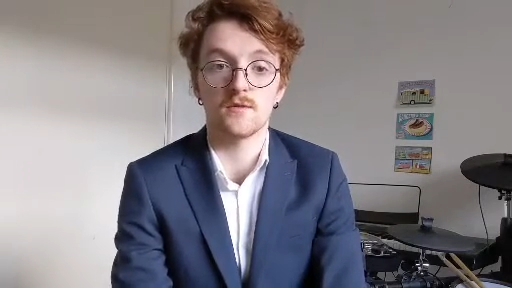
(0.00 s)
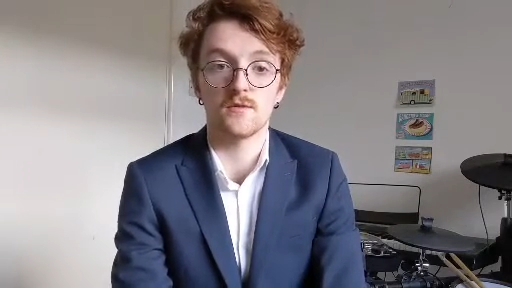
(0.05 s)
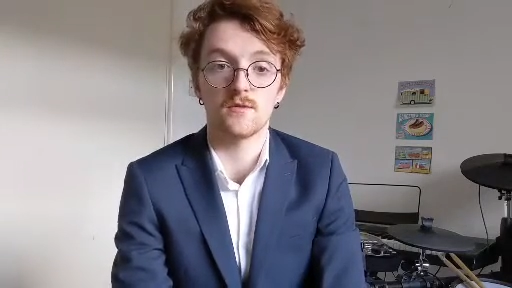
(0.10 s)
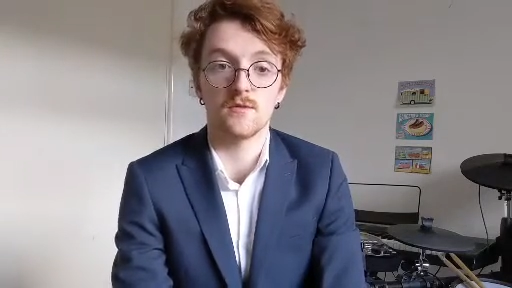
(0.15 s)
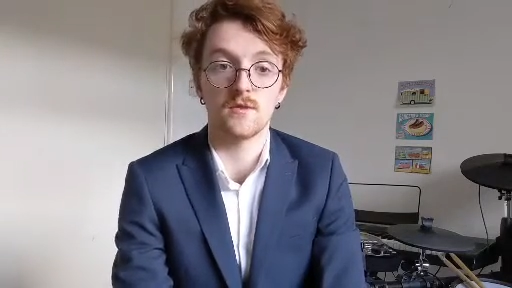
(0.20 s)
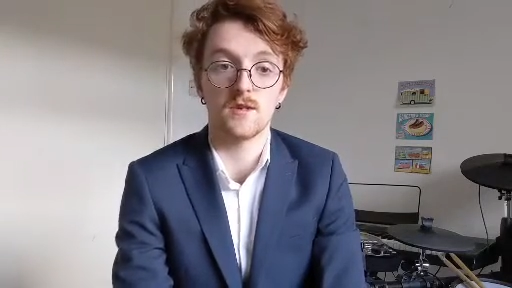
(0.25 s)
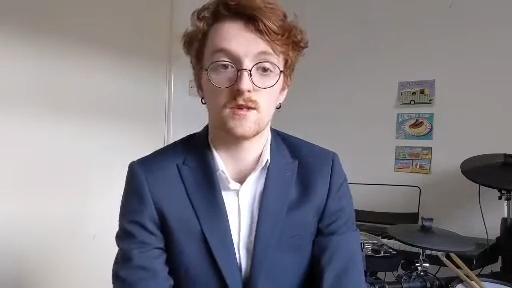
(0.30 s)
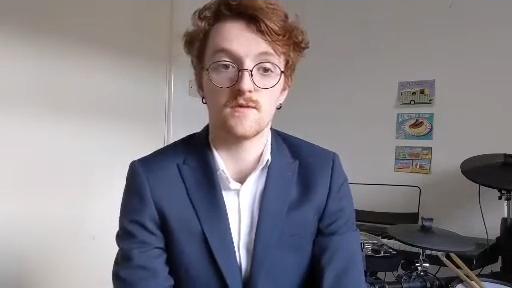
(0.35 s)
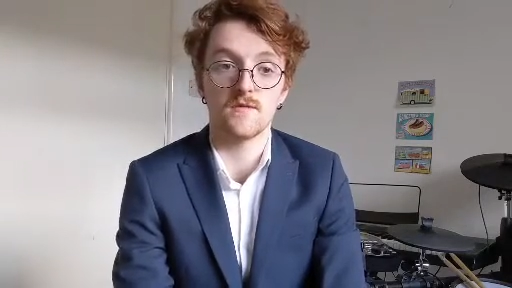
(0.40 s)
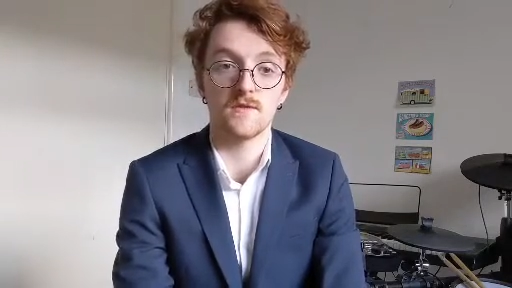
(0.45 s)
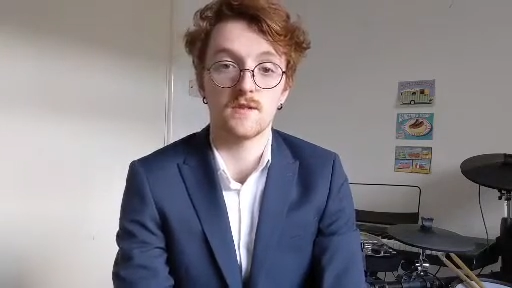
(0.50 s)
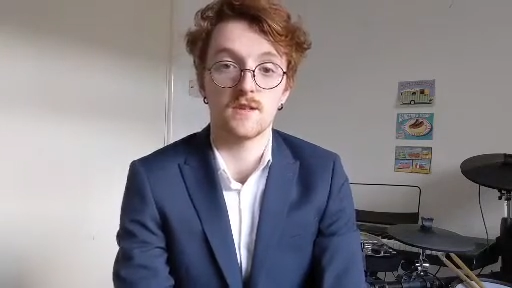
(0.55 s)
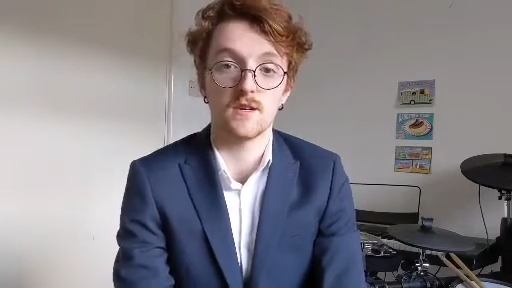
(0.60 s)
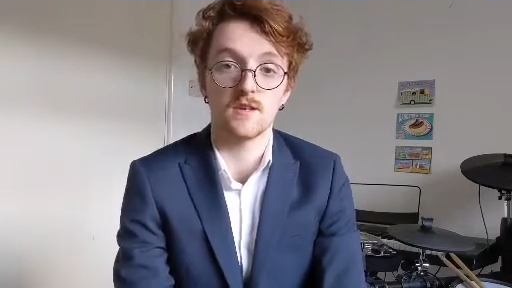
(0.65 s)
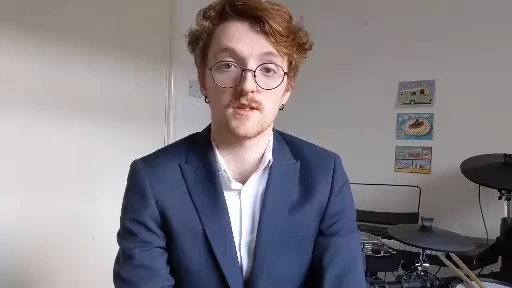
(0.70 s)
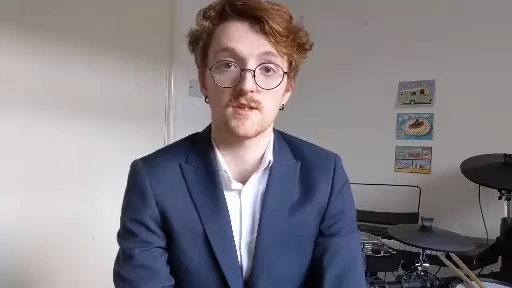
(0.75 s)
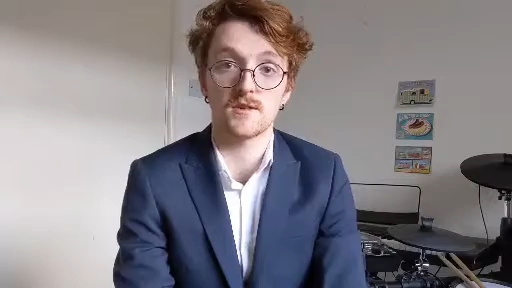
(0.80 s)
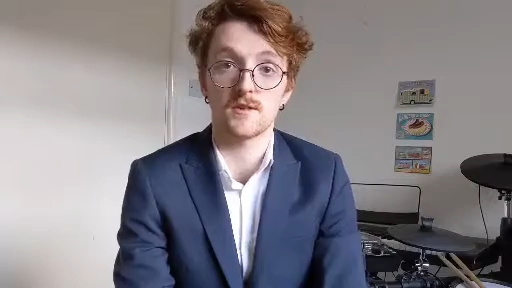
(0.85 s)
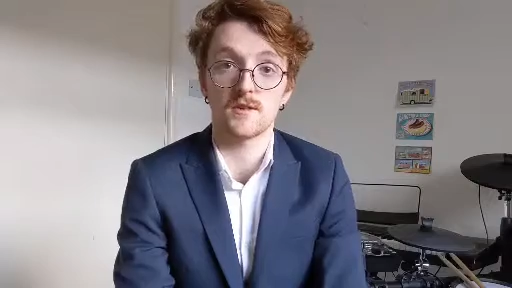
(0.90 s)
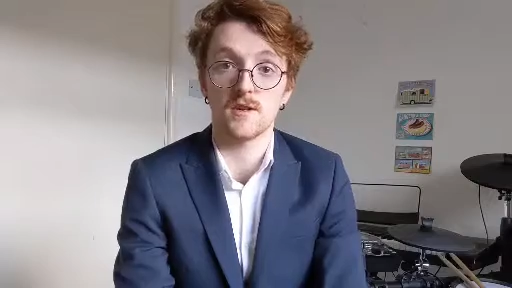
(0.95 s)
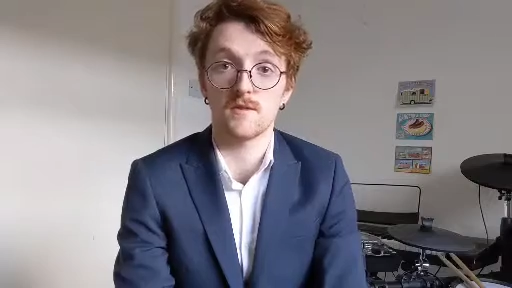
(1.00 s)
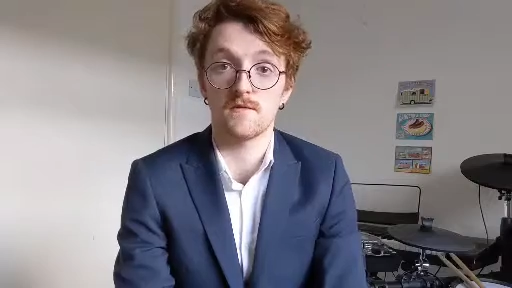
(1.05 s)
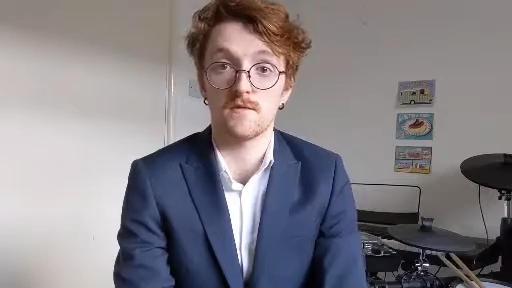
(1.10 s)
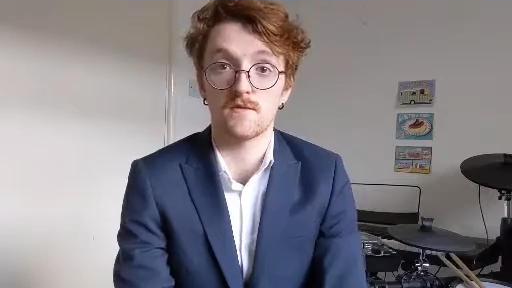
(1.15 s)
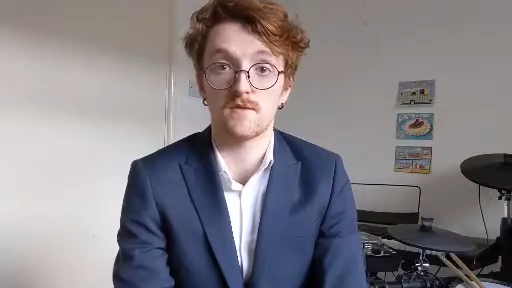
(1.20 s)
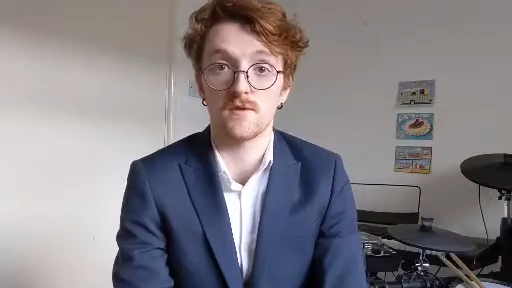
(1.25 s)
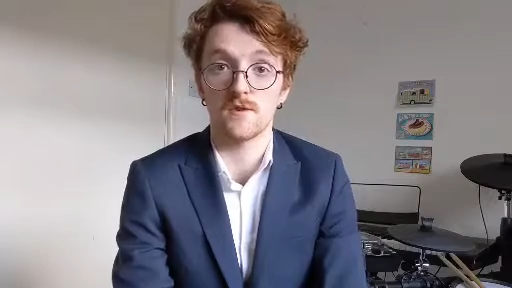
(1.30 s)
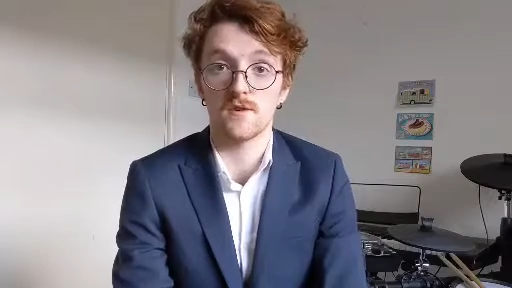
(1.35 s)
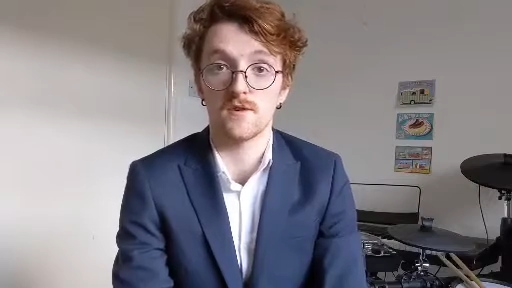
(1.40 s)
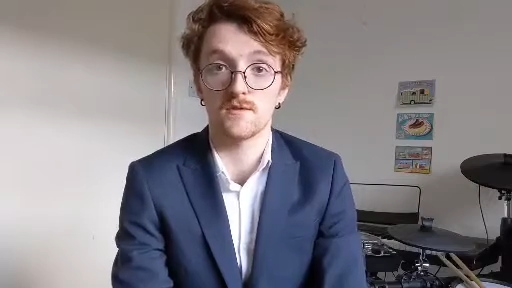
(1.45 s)
or even the entry
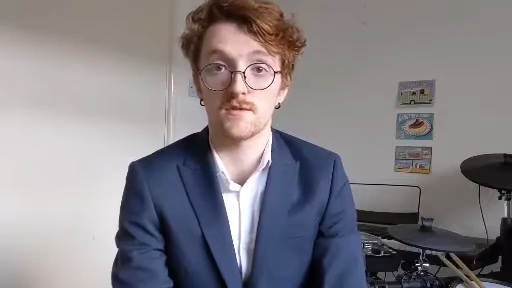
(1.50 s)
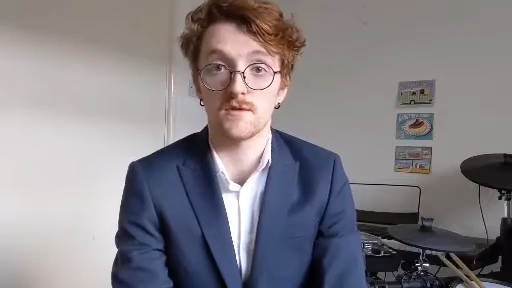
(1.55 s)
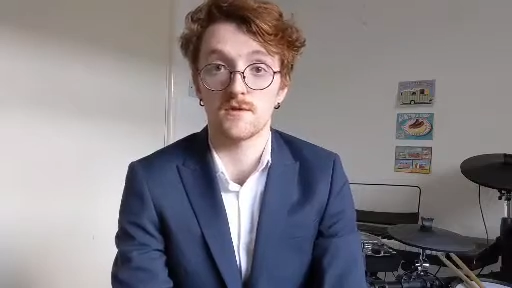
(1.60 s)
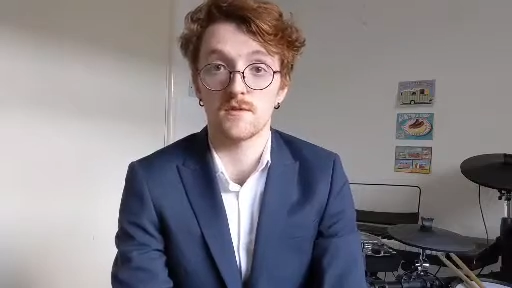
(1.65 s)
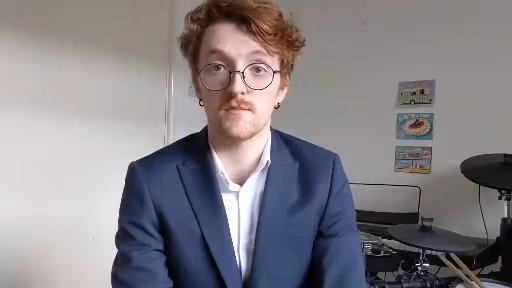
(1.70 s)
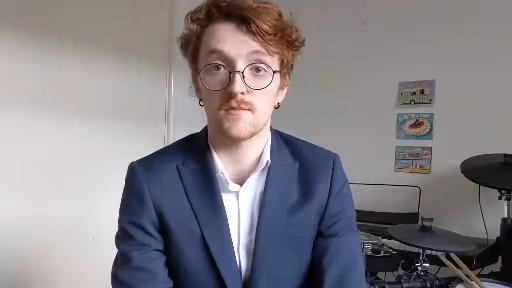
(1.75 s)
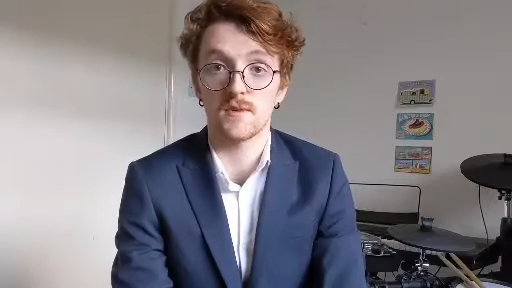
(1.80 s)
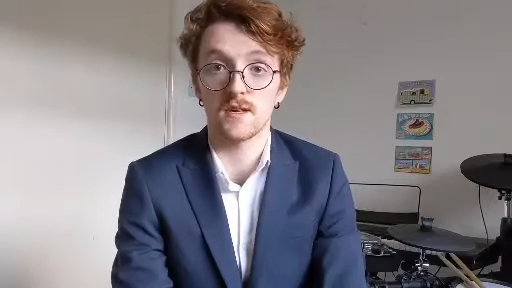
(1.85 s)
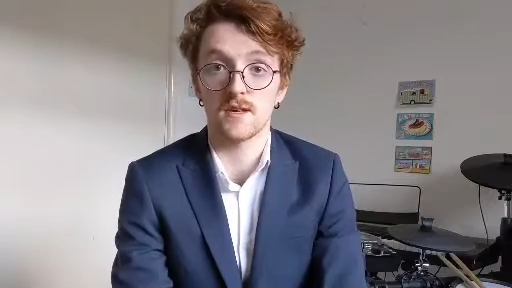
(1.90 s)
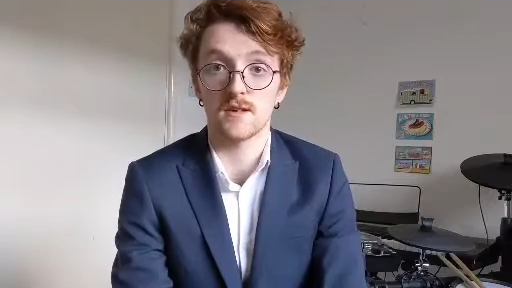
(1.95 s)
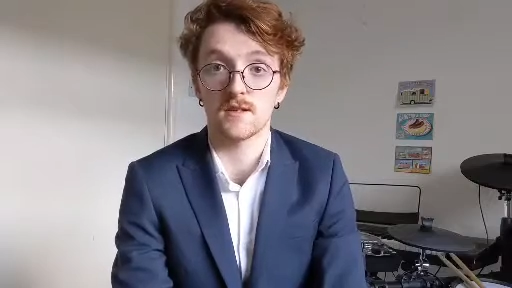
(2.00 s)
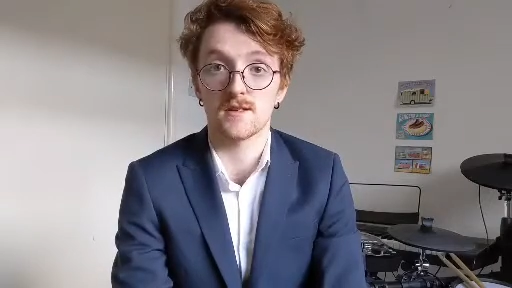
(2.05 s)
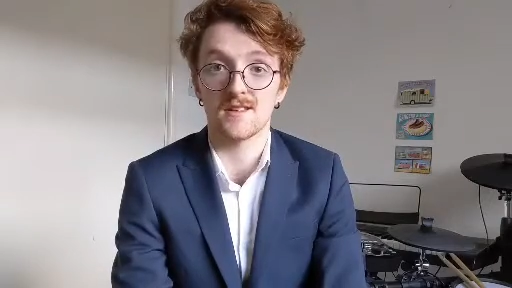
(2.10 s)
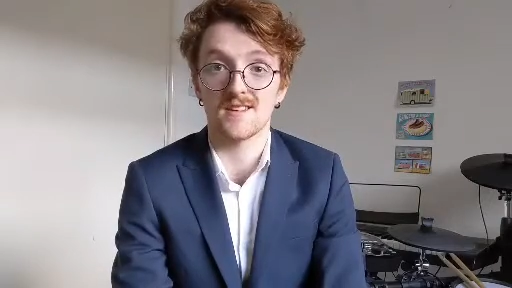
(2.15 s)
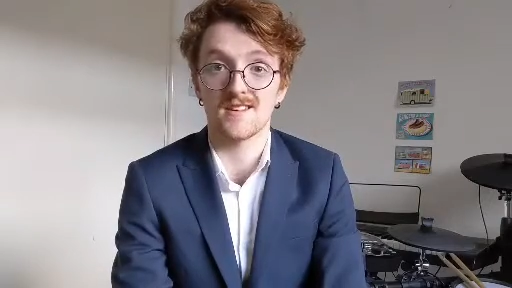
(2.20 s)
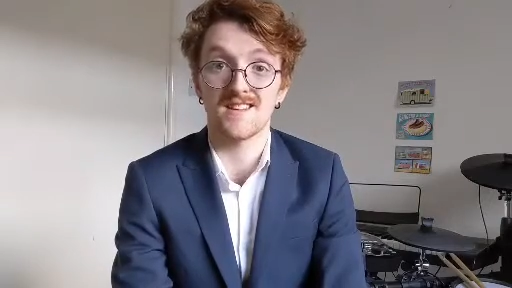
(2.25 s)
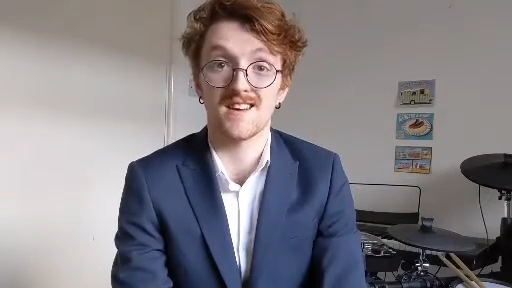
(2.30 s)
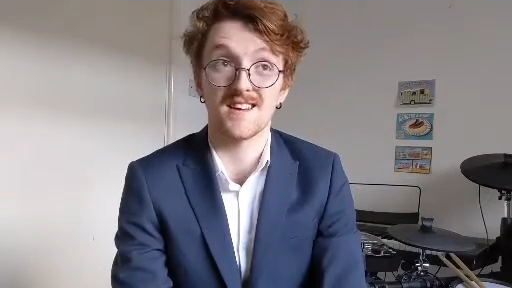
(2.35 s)
level roles not being as